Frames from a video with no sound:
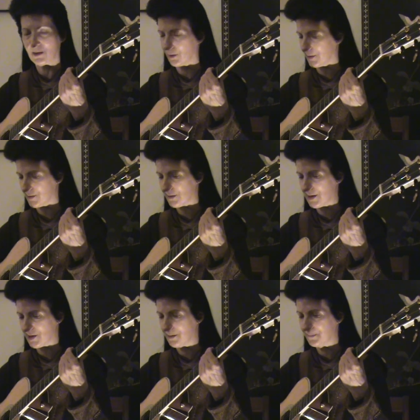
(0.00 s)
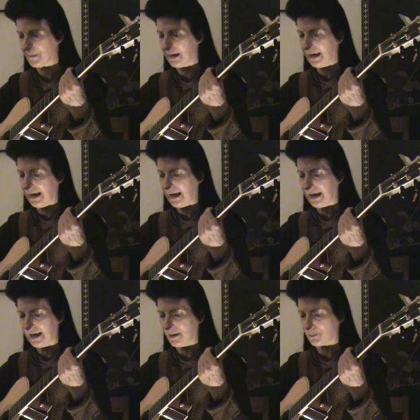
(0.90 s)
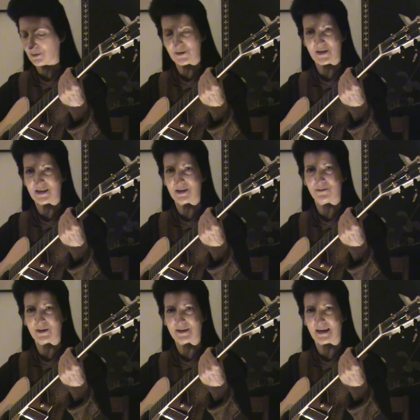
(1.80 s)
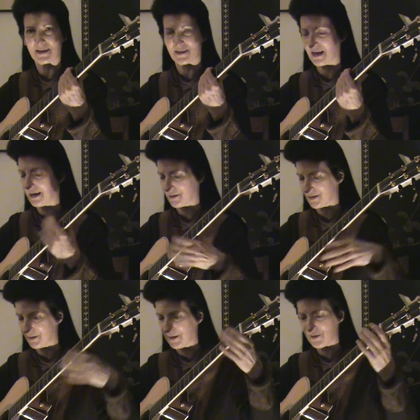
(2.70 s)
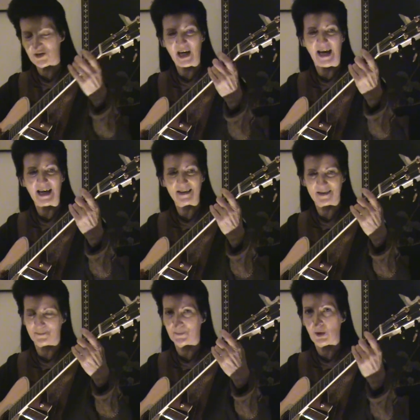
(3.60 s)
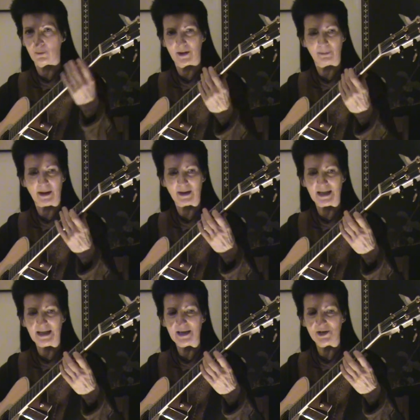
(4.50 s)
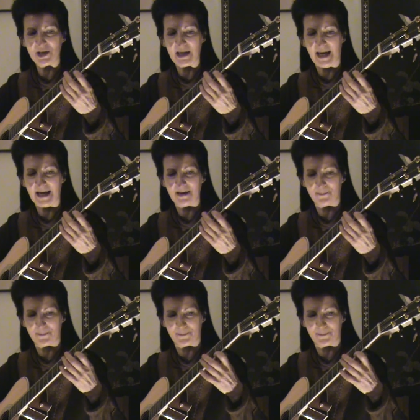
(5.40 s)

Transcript: the orchestration and producing different uh, styles. So here's jazz with the melody E G A.